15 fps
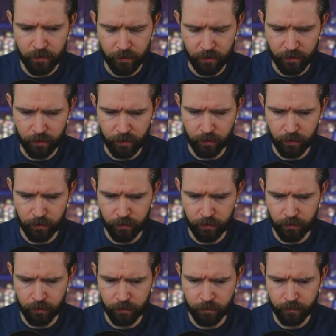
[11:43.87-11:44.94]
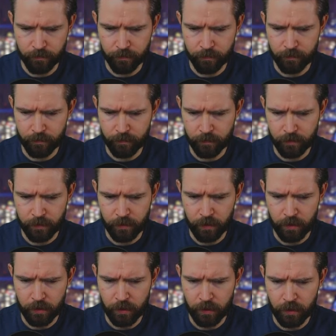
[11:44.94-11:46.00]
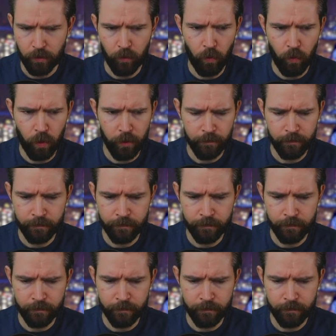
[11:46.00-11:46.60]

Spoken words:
let's go to 1